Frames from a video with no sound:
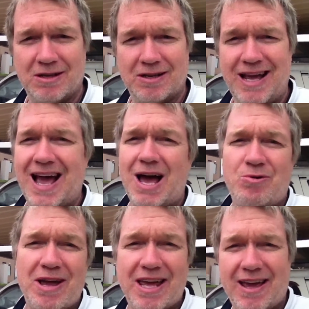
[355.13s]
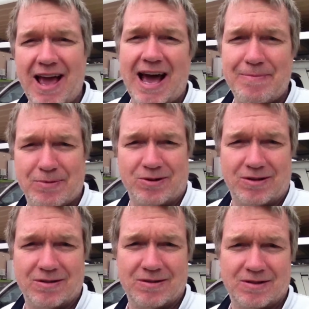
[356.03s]
Now, how do I get capital
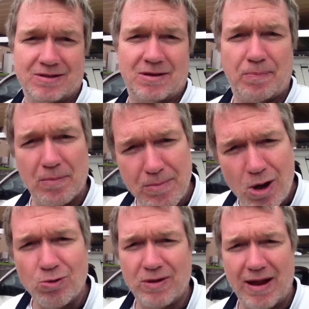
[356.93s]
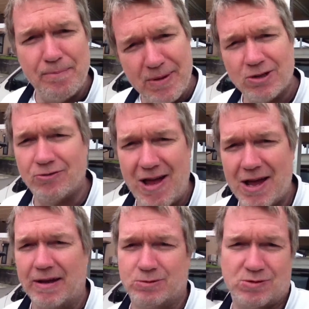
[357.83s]
to promote and build
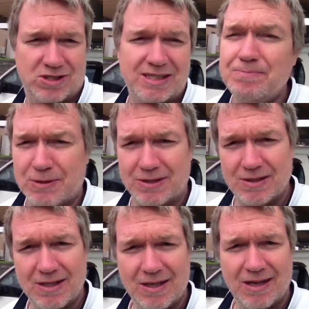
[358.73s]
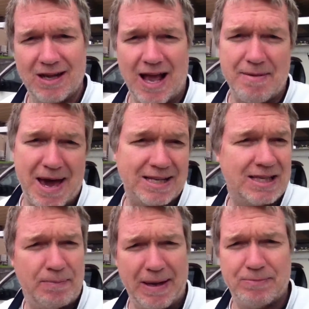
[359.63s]
Foundups? Well, simple. I'm
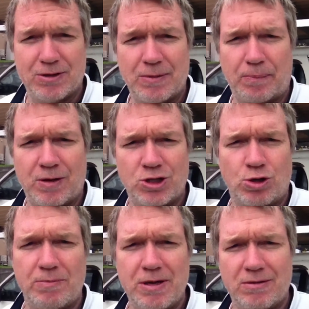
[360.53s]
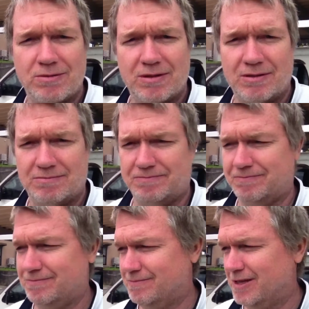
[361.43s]
asking people to contribute
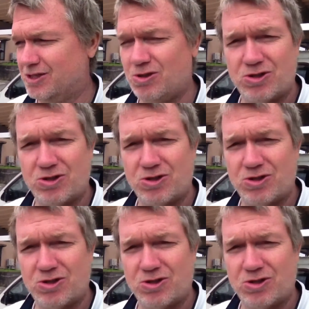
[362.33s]
as little